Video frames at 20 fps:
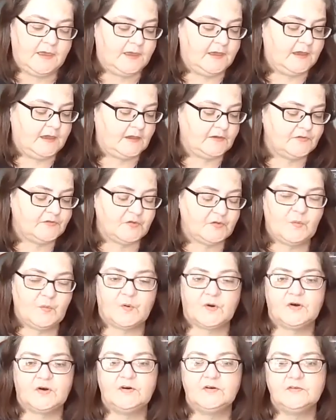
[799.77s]
He has the
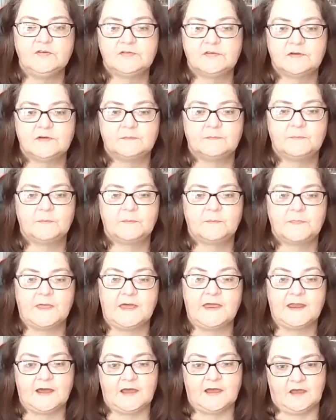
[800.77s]
world,
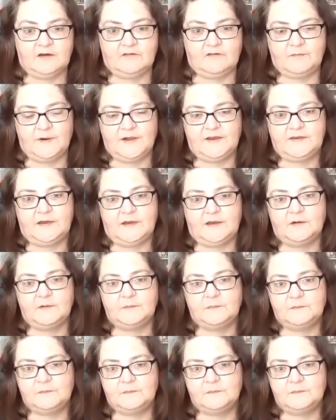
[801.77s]
and I have my town.